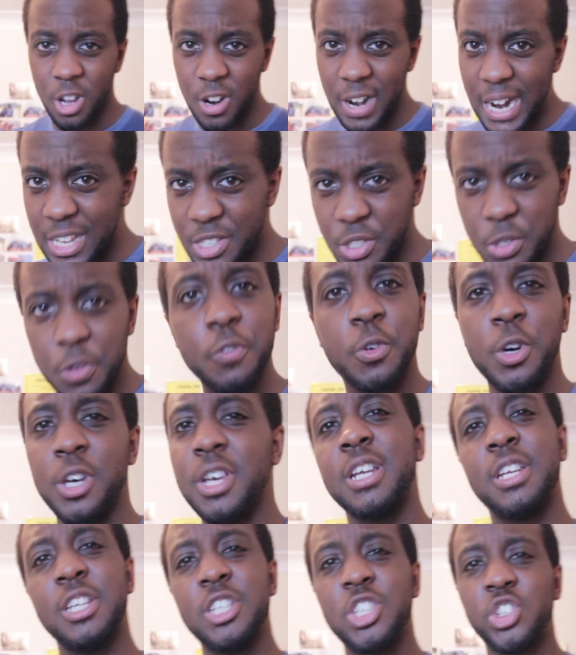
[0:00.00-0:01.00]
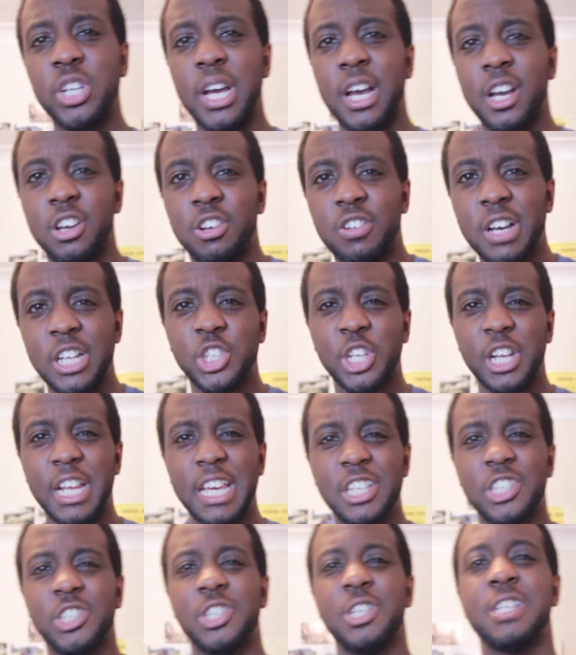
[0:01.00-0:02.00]
All right, so you've got your diss track,
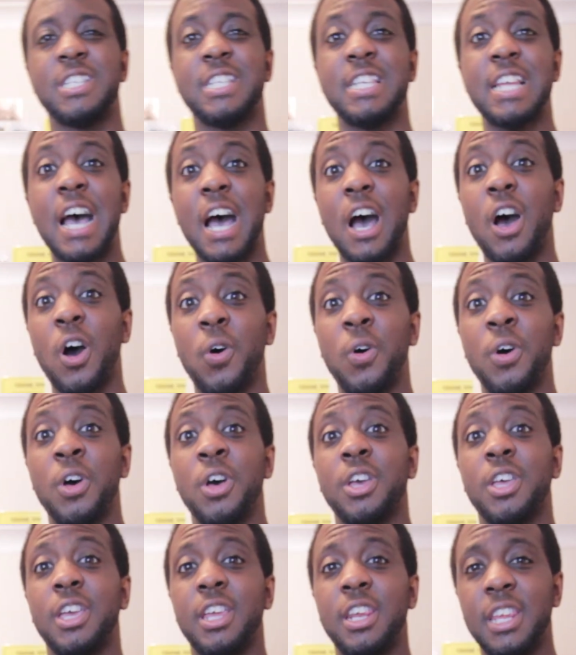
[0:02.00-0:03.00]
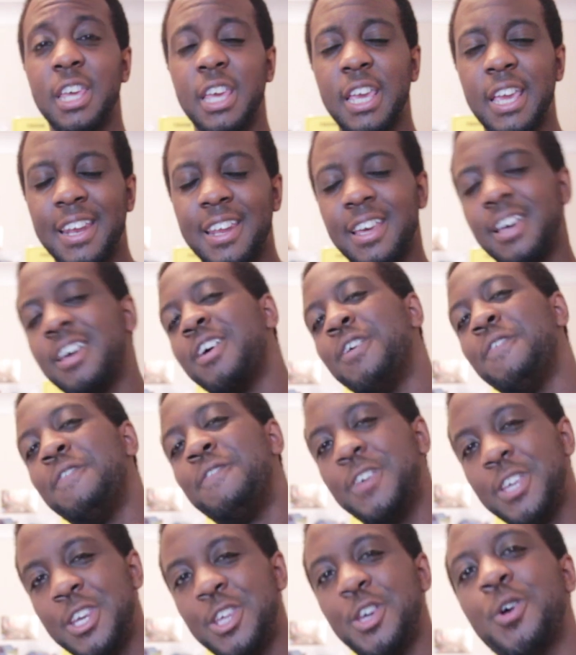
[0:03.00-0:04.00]
congratulations. Now you need a
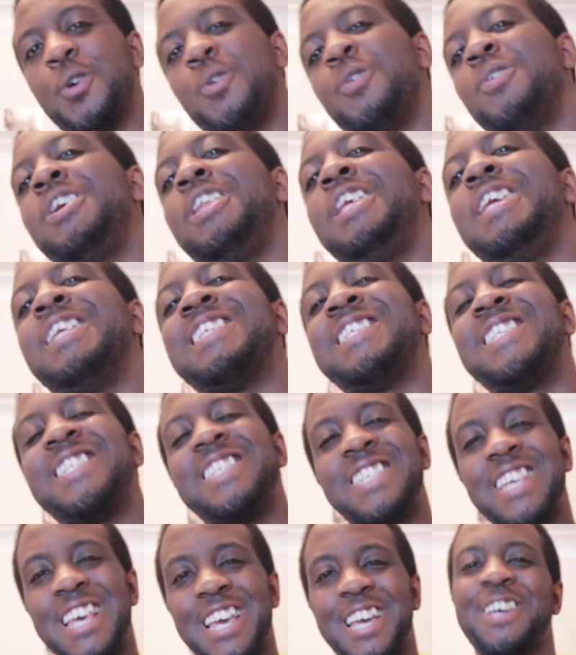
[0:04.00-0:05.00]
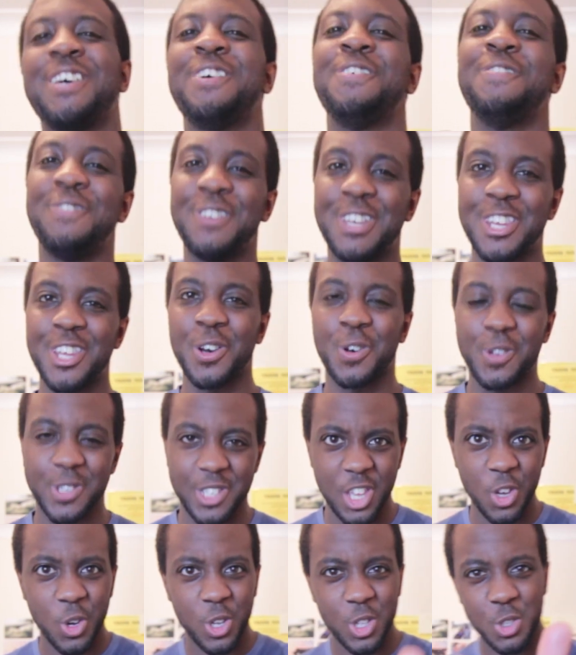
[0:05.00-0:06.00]
video. You need a sick video.
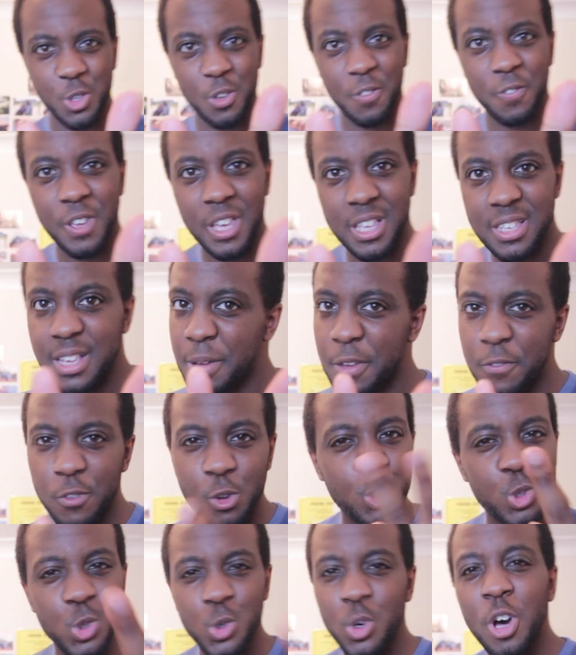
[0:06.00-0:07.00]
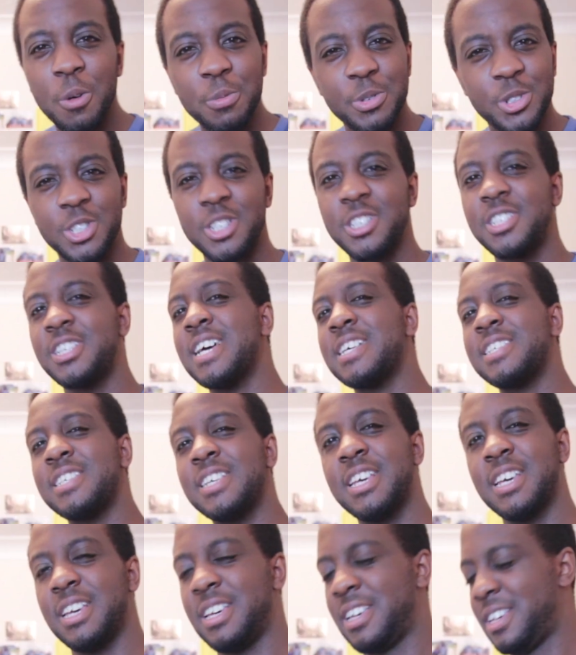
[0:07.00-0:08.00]
So you got two things. I'm giving you two options,
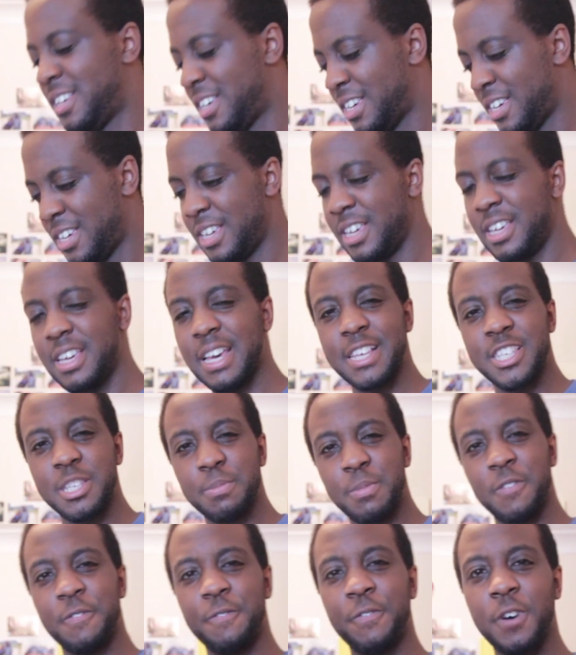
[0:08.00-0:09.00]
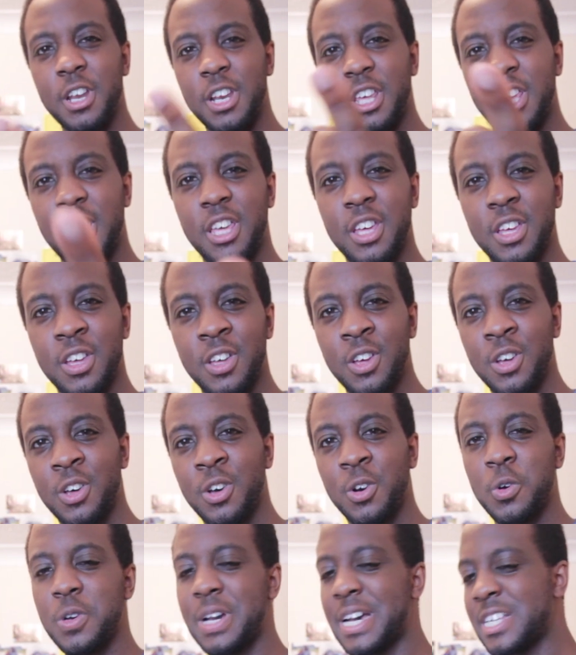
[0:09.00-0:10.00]
that's it. It has to be funny
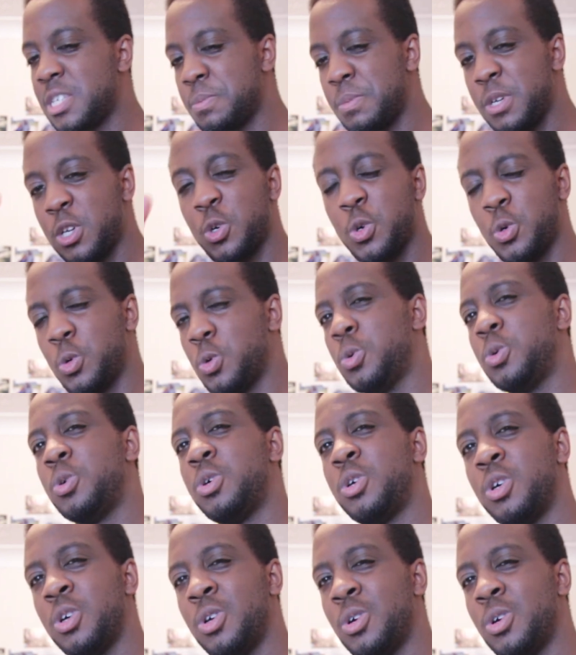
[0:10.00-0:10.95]
or it has to be cool.